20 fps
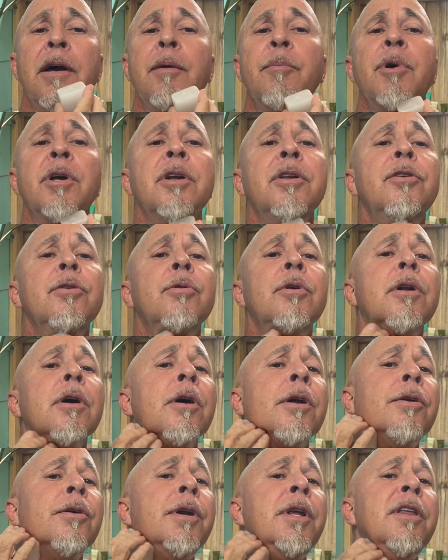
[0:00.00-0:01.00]
I'm gonna do it
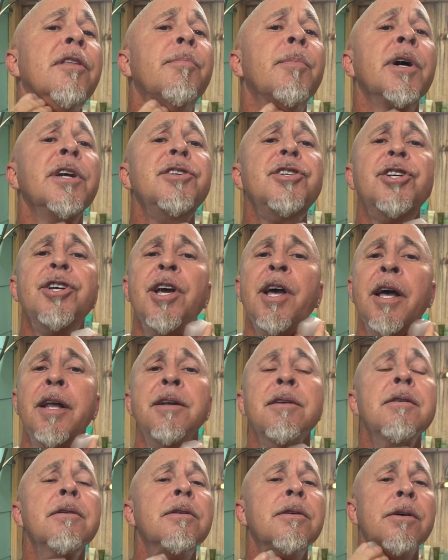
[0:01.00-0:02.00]
underneath my
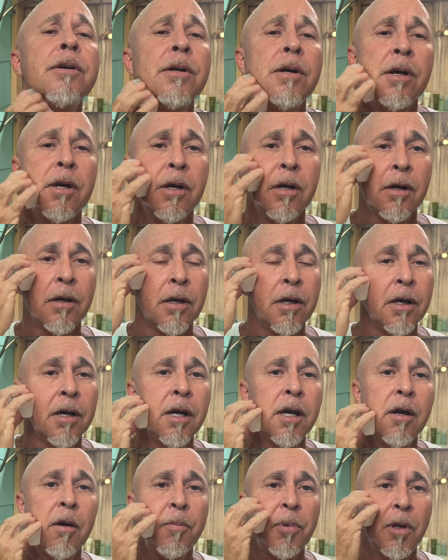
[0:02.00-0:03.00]
chin,
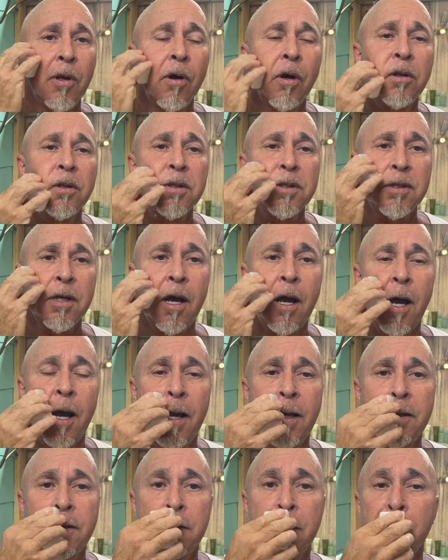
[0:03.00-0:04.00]
okay, up along the
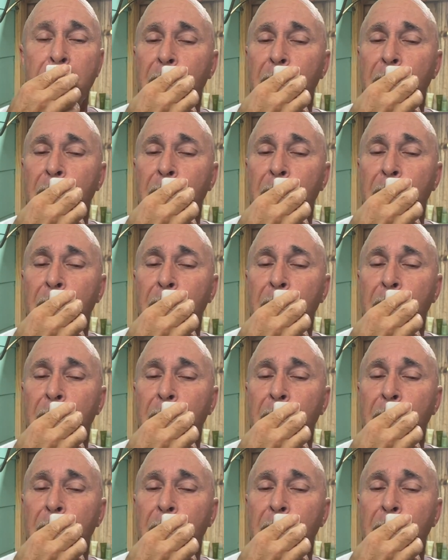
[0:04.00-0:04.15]
sides,